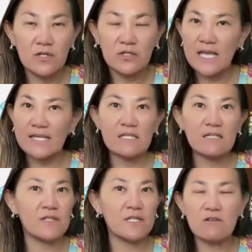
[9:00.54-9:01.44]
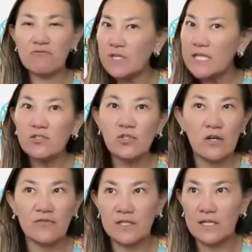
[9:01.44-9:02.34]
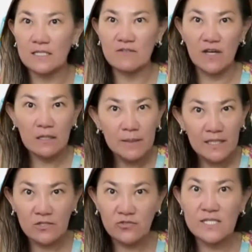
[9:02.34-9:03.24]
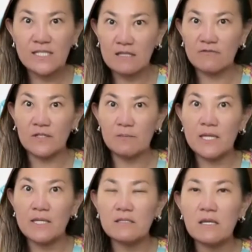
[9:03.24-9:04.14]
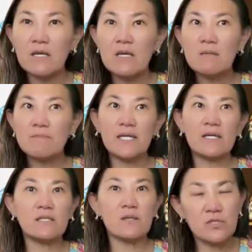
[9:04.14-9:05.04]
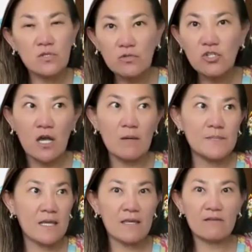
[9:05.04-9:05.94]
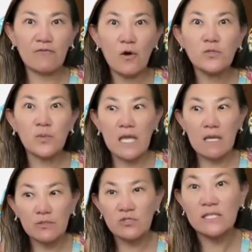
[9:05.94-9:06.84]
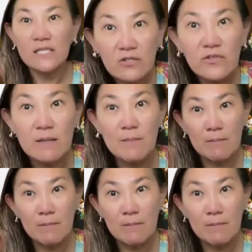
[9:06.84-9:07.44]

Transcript: Because Axie Infinity really took off in like developing countries like the Philippines because there was no jobs. And then folks were able to literally make